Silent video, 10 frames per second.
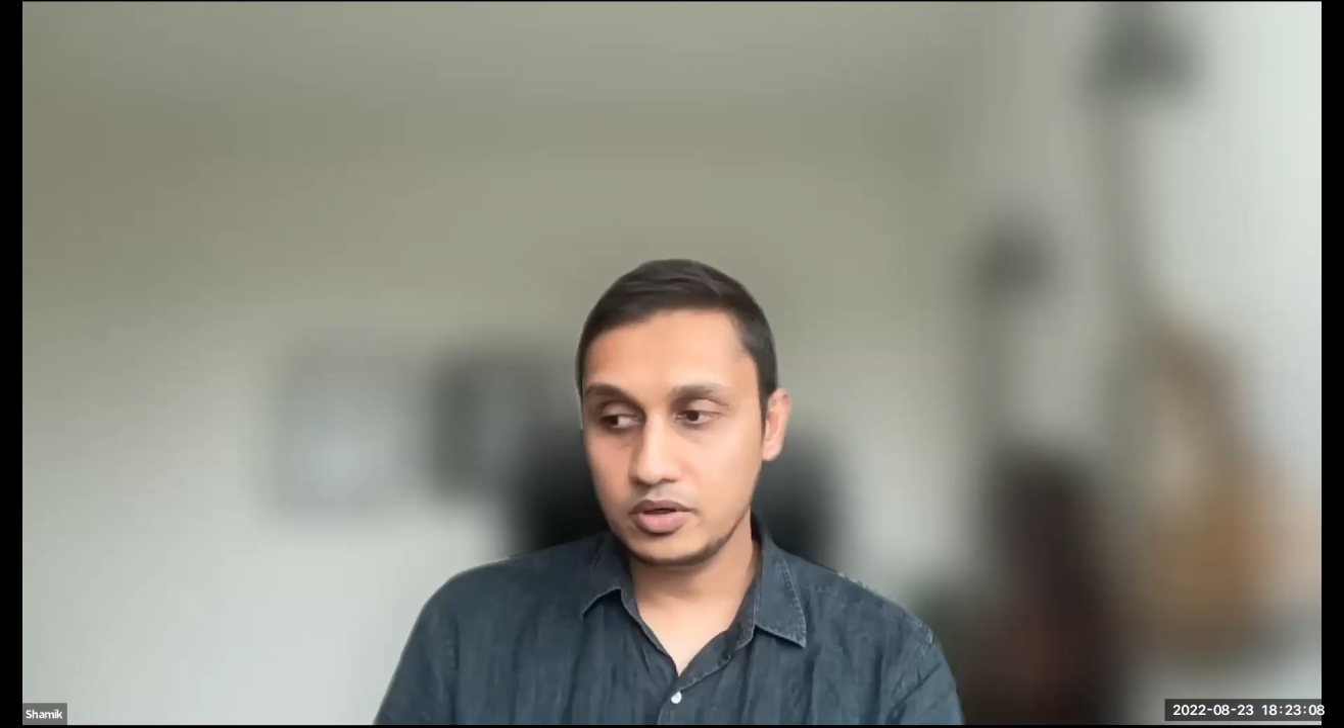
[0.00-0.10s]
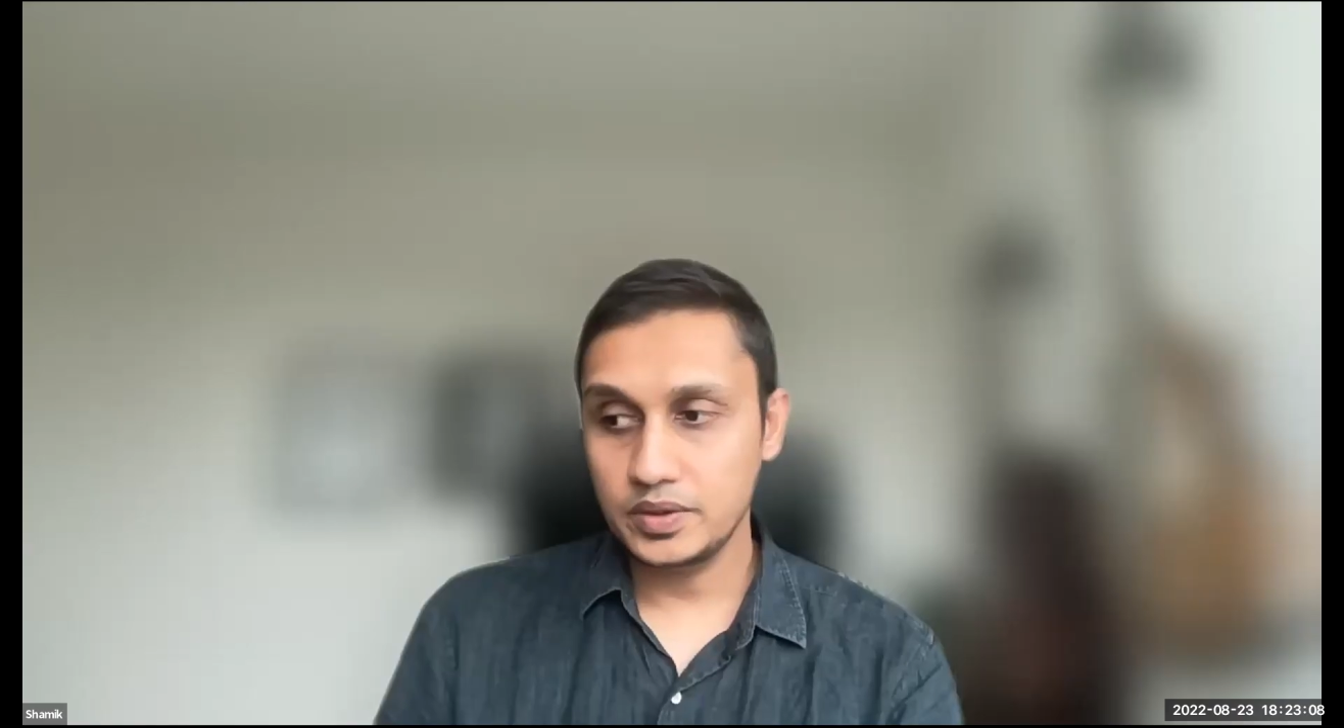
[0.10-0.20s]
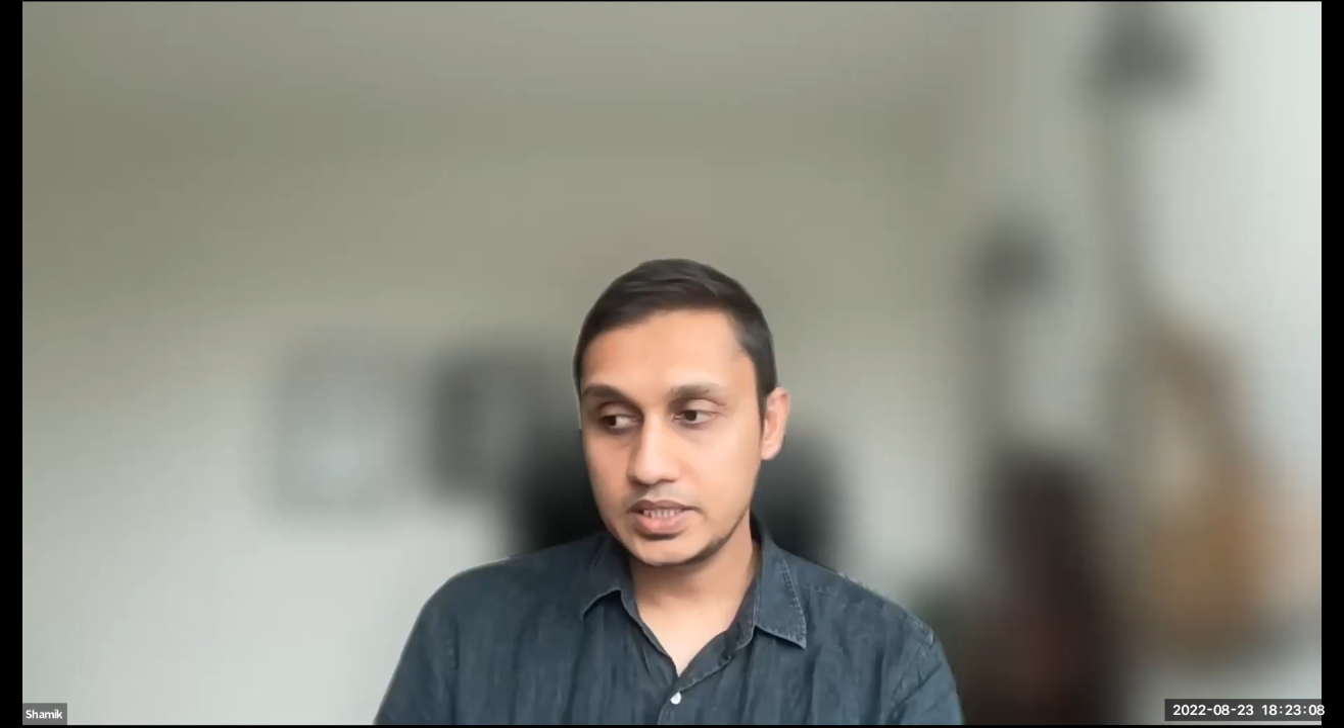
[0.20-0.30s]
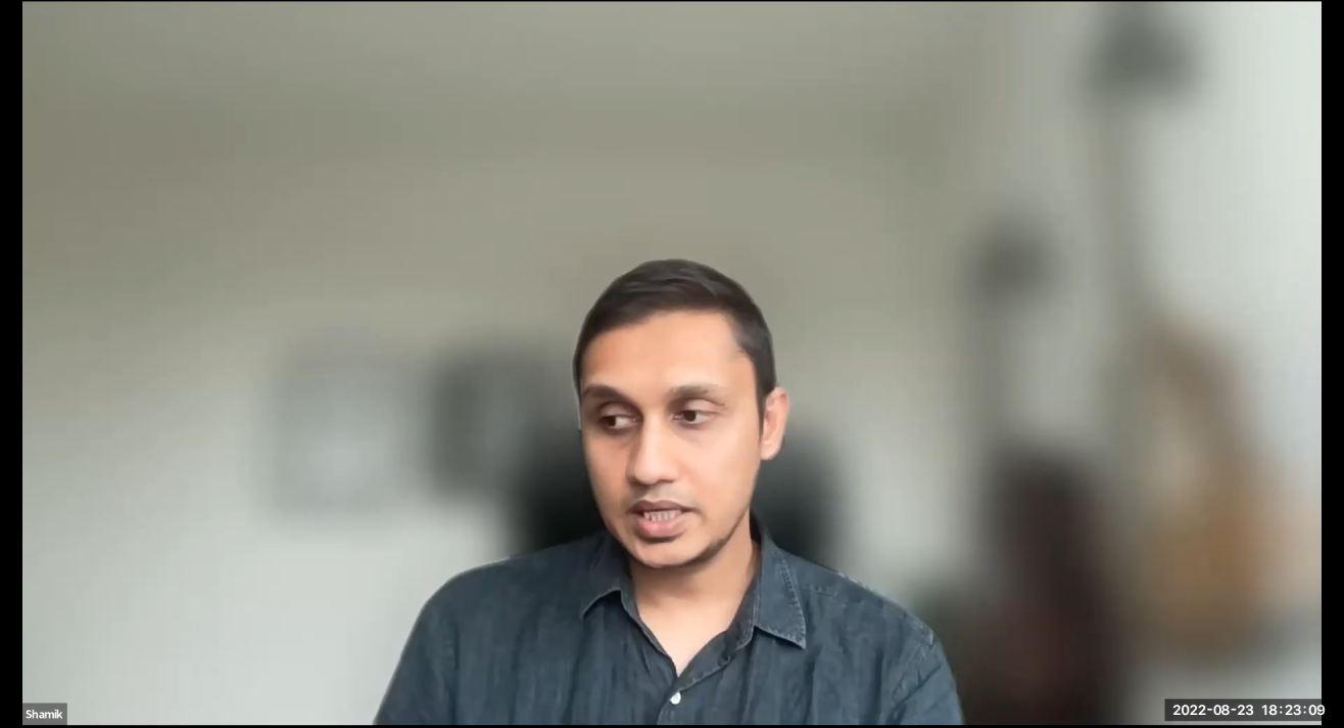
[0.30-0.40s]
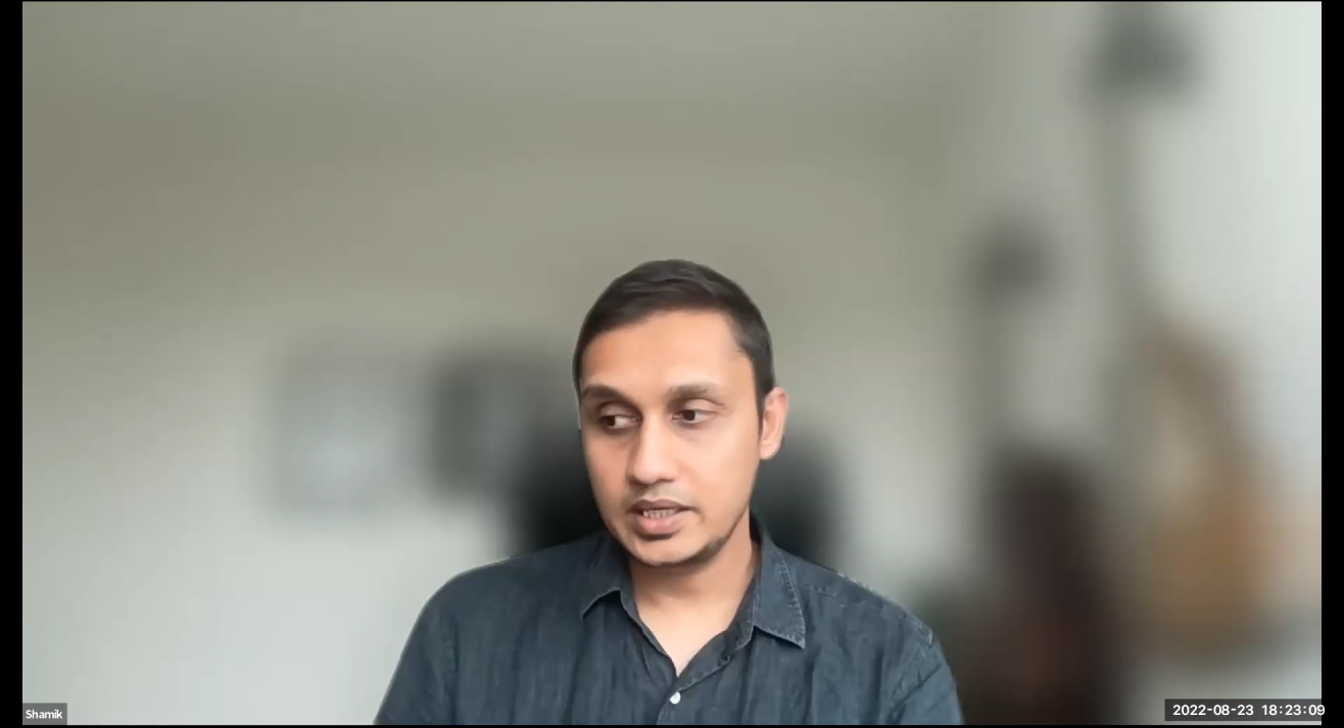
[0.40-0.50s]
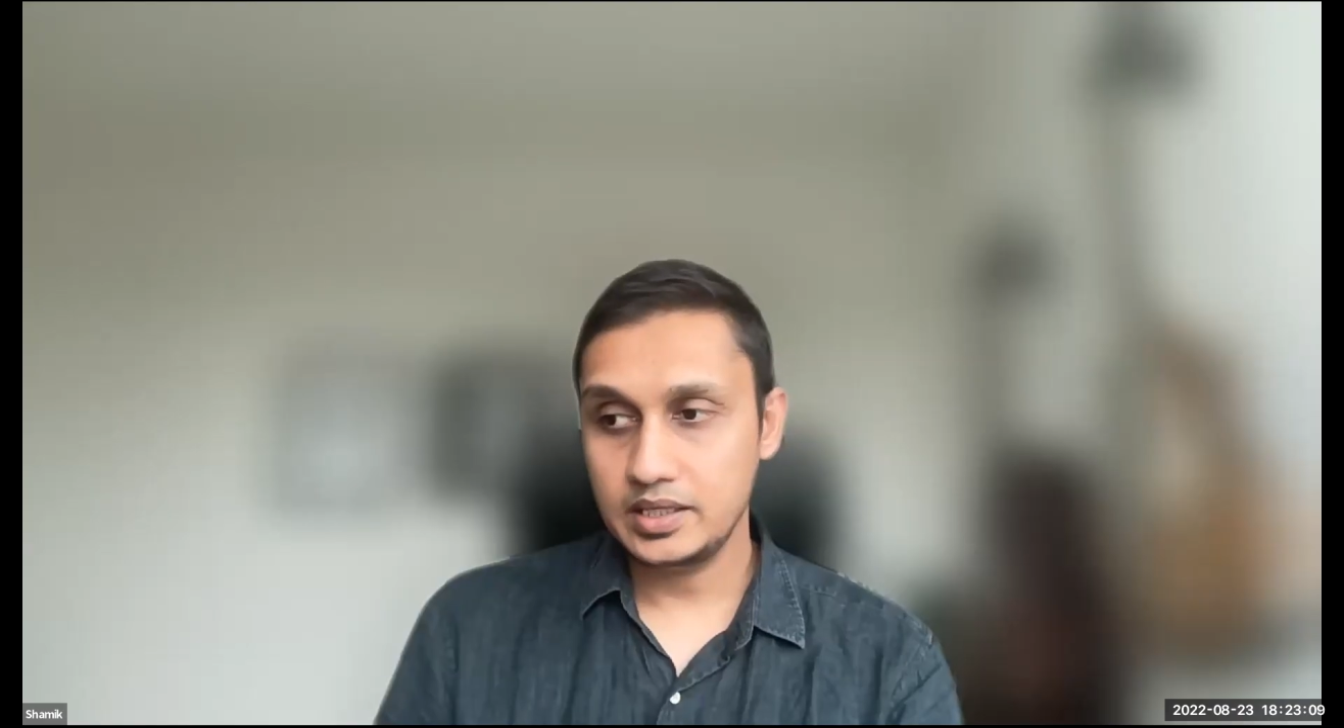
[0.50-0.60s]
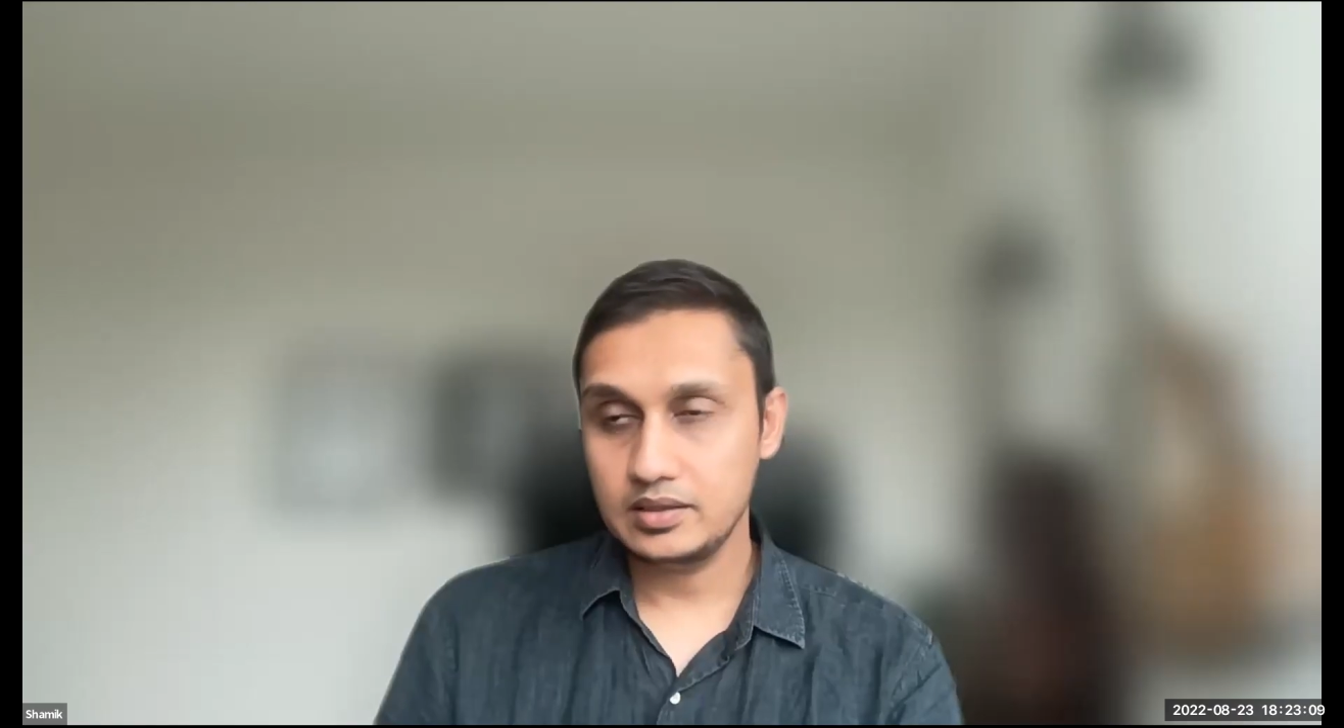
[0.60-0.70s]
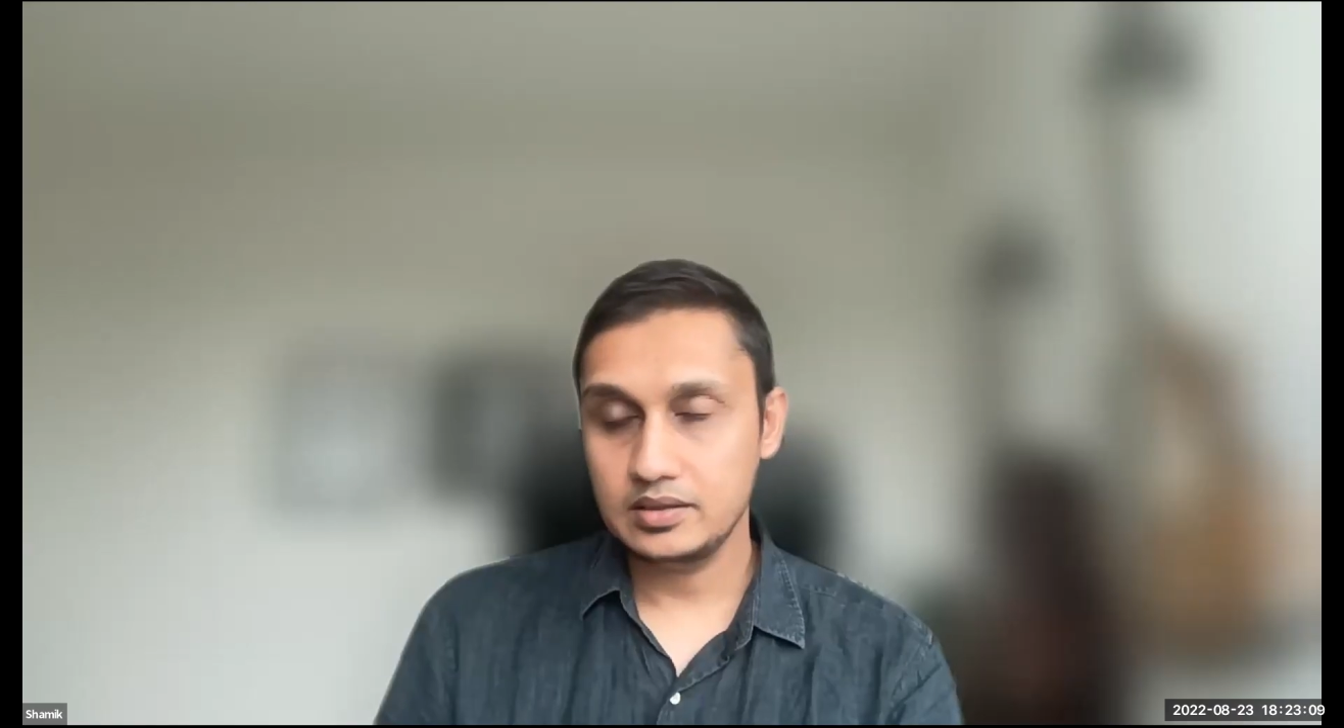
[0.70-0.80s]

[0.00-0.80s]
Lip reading: the